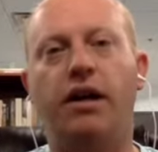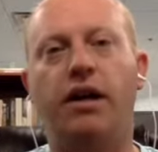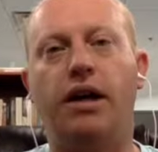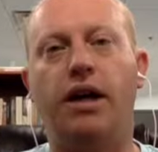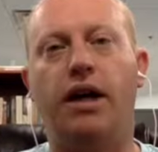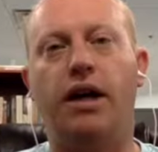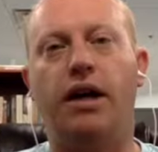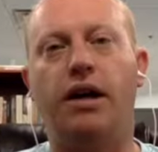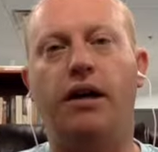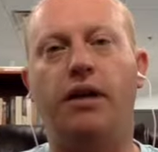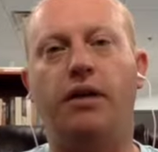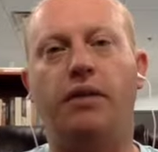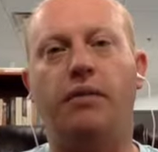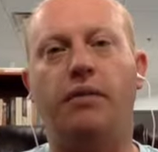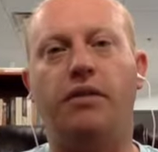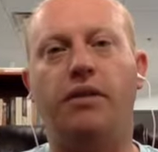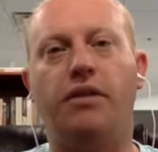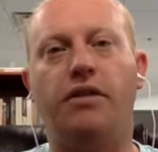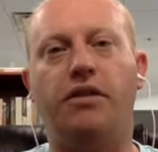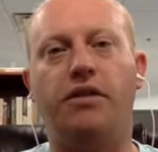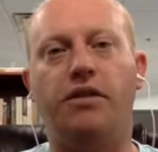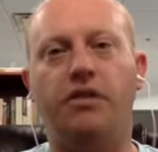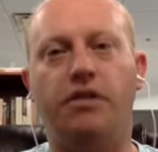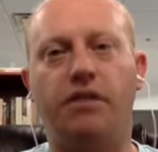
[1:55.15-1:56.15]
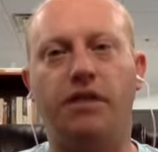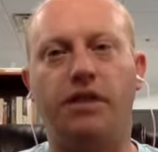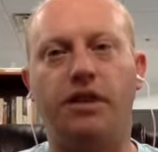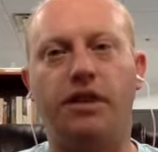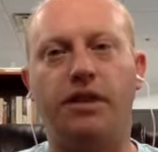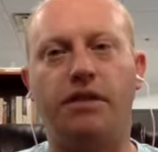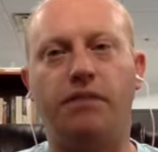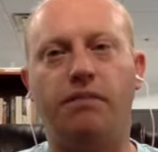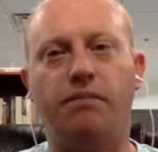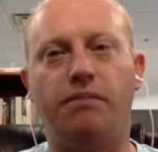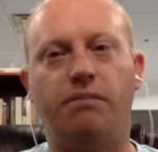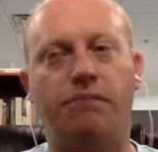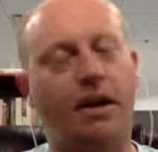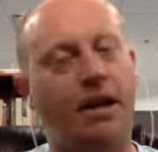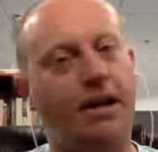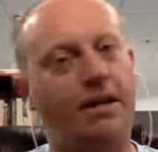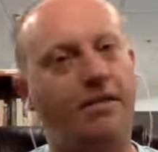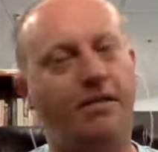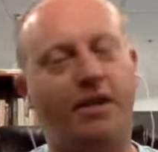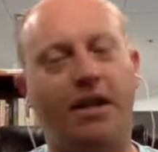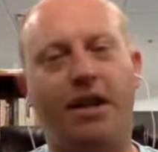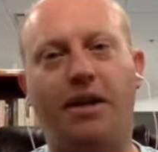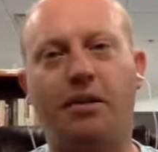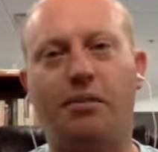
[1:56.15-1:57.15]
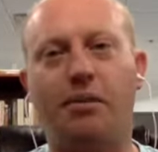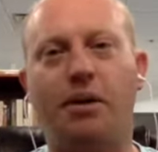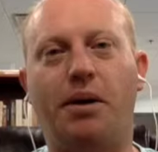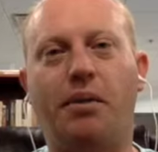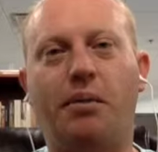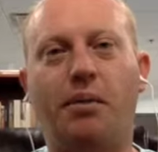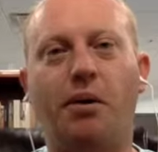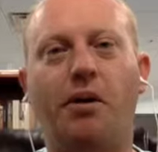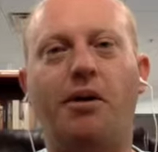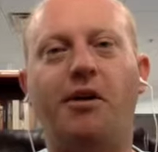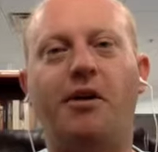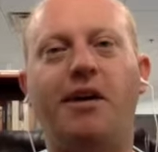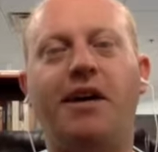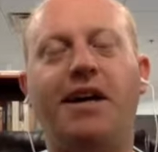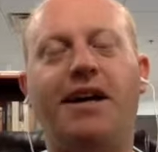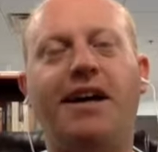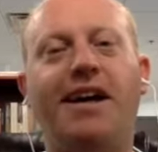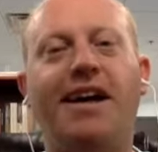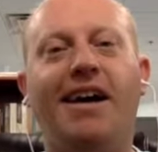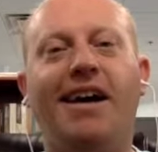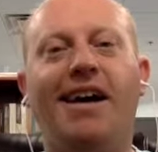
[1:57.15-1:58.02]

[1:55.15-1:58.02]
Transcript: Um, it's usually kind of like a big party.